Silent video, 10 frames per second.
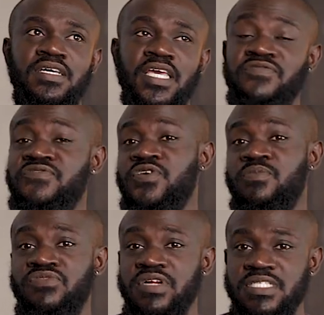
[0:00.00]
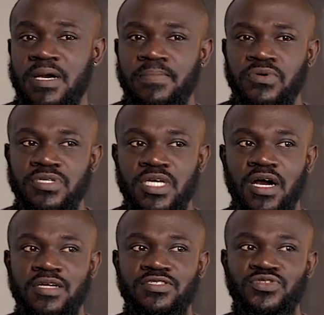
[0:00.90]
In film, for example, you
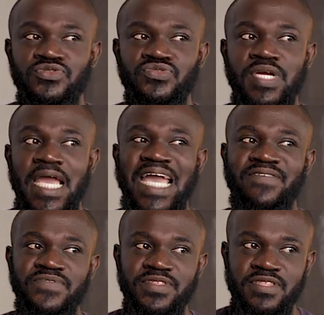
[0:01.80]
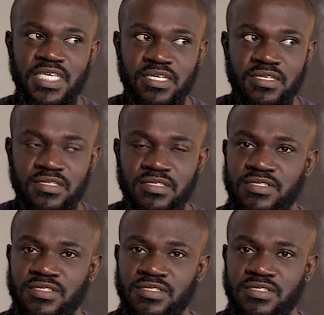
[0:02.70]
can't do everything.